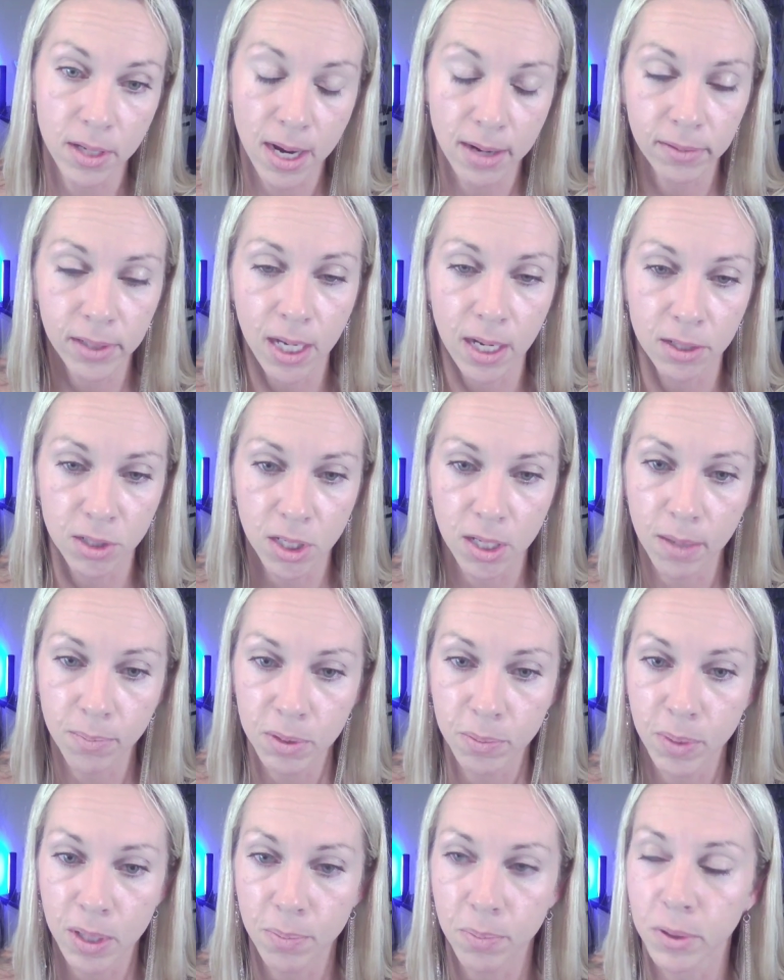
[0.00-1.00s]
are now catching
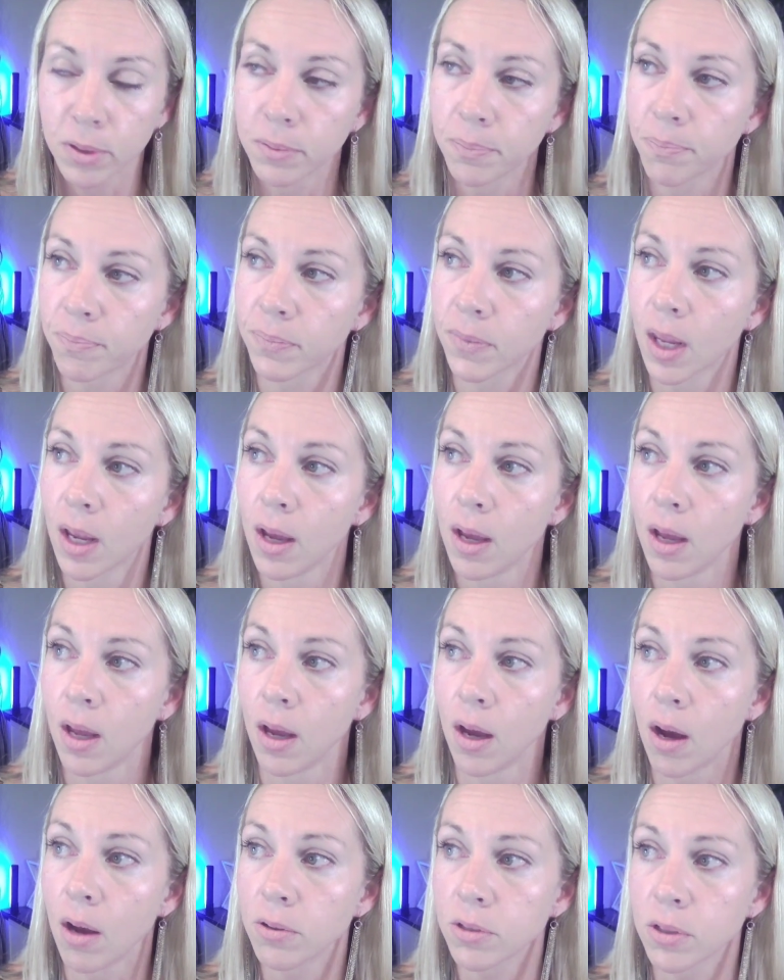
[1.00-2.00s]
up to people.
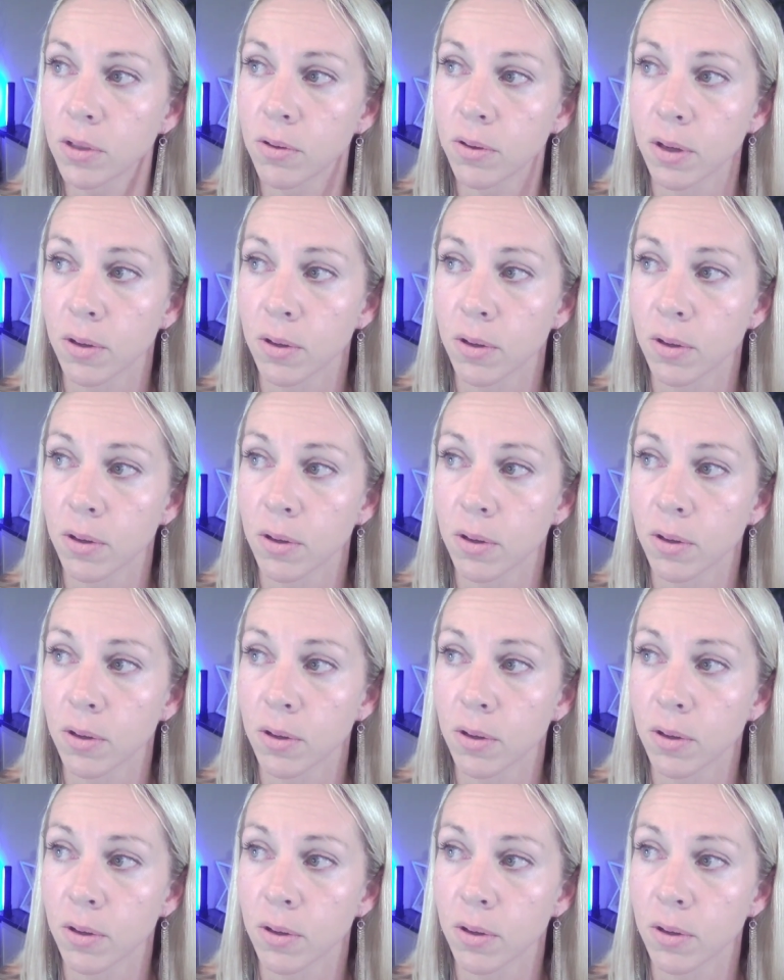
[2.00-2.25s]
Also,